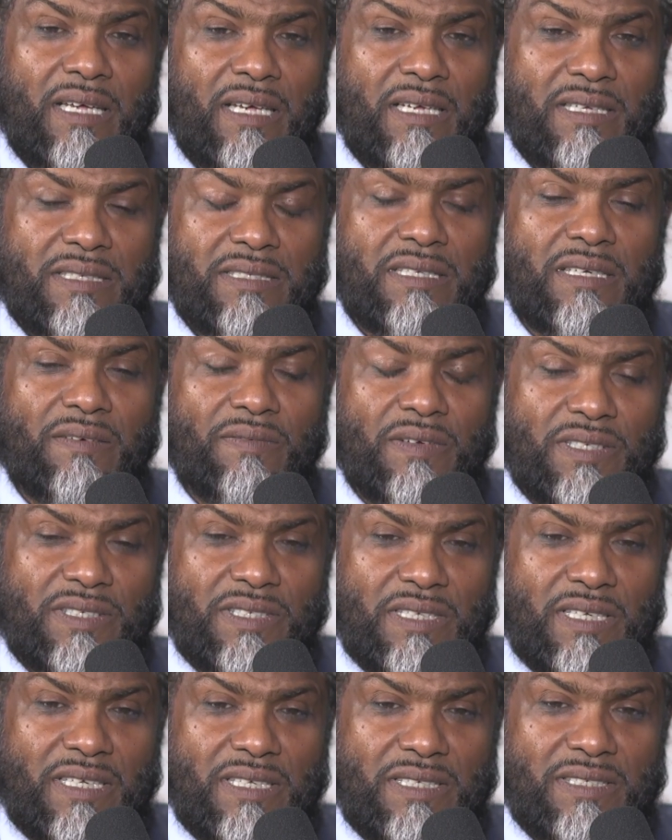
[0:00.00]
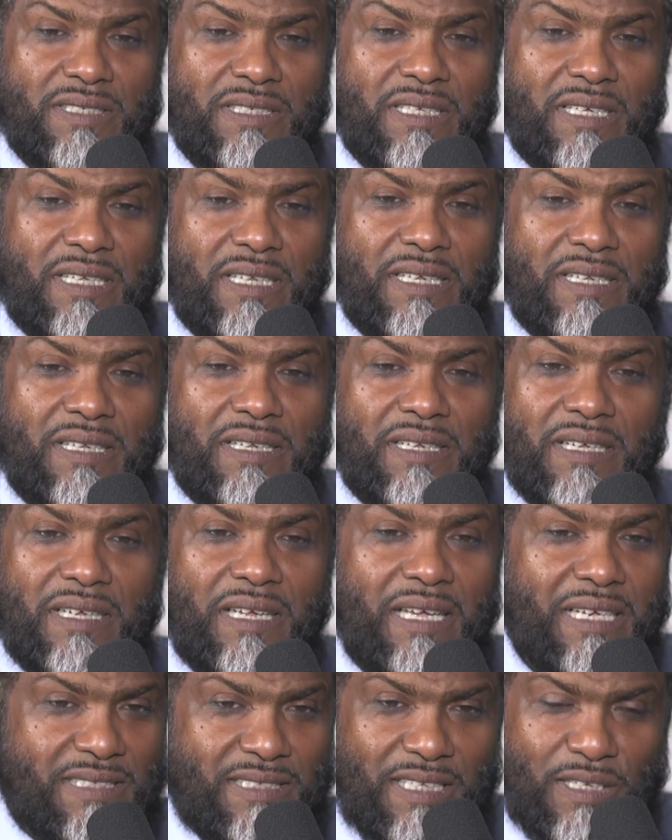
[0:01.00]
services and
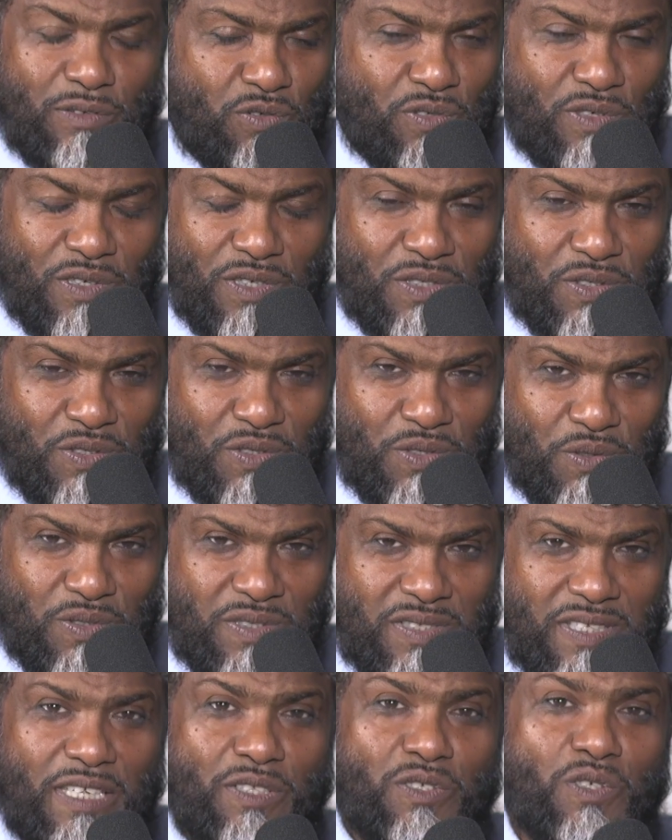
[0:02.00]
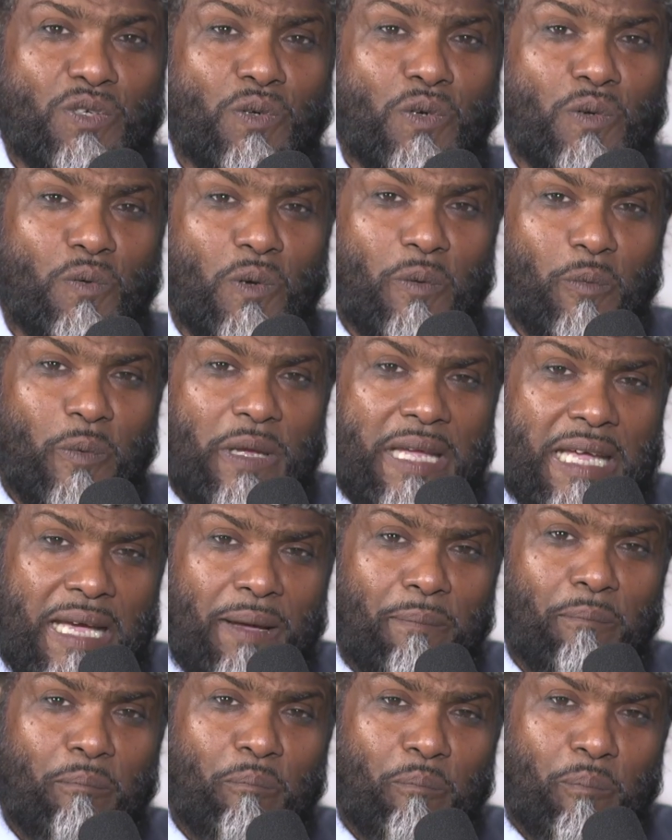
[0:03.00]
etc. So stay tuned. When we
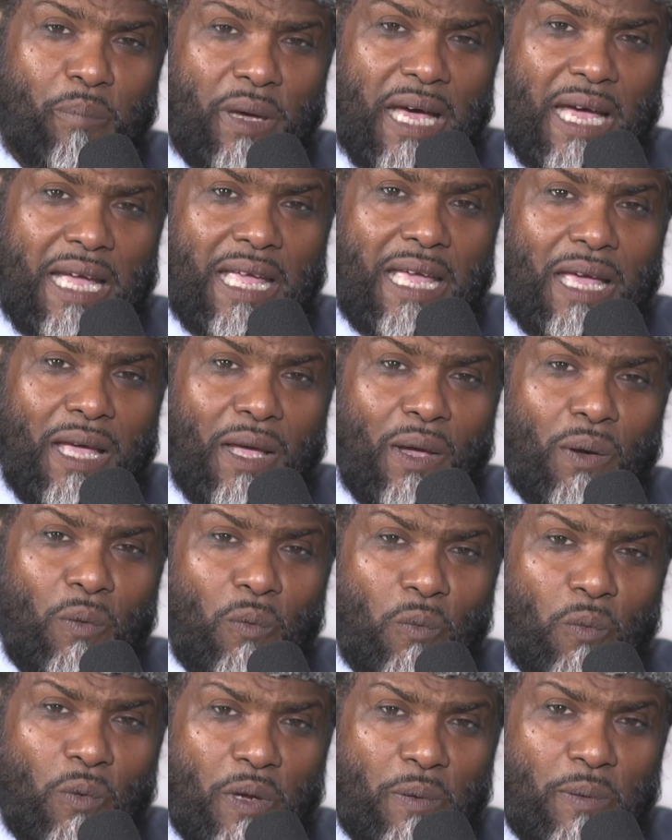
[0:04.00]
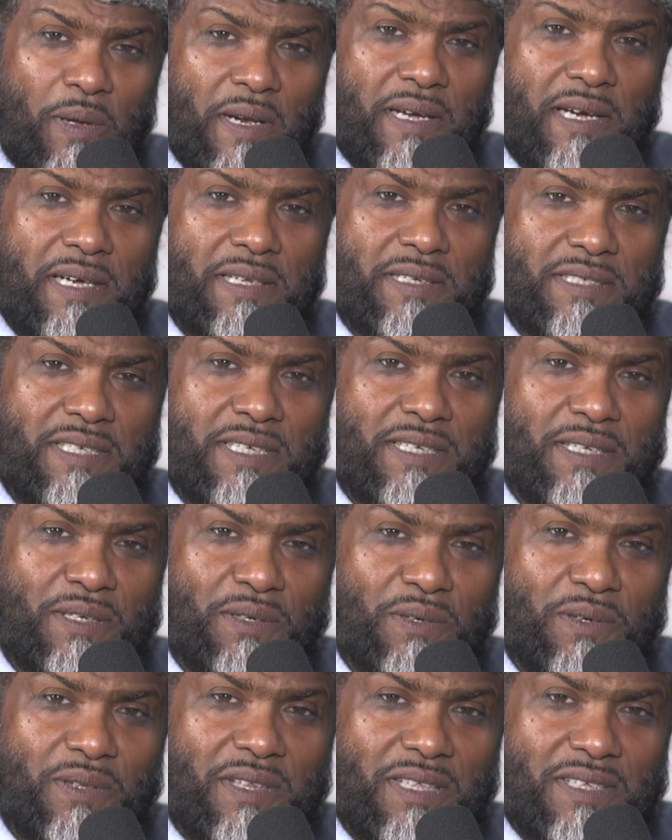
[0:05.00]
come back, we will
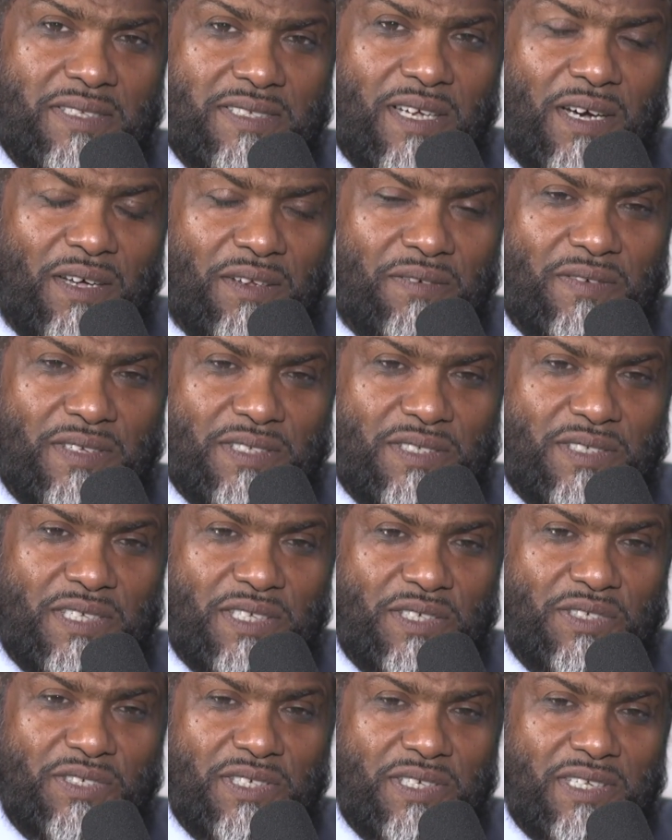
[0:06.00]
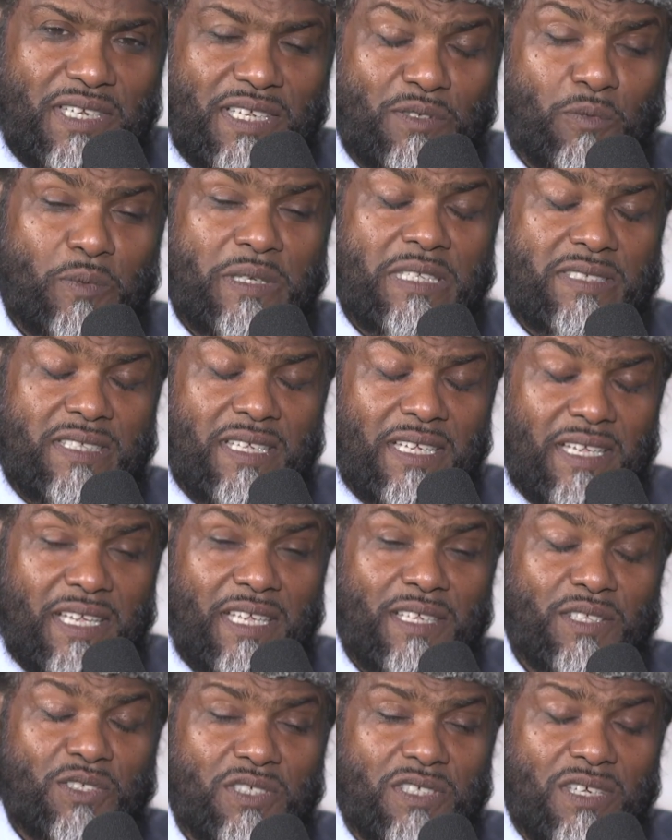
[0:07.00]
continue this conversation, as we say,
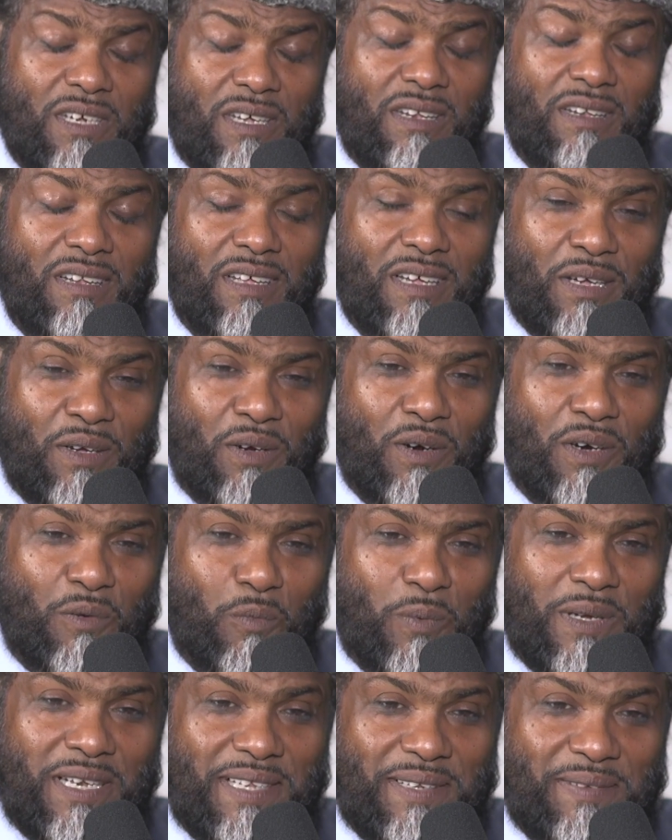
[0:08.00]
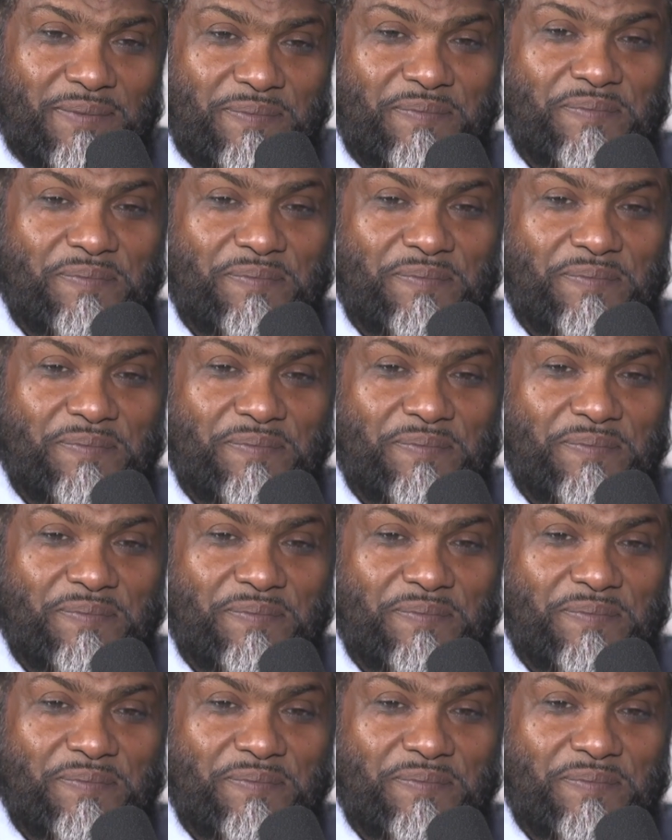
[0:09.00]
inshallah, God willing.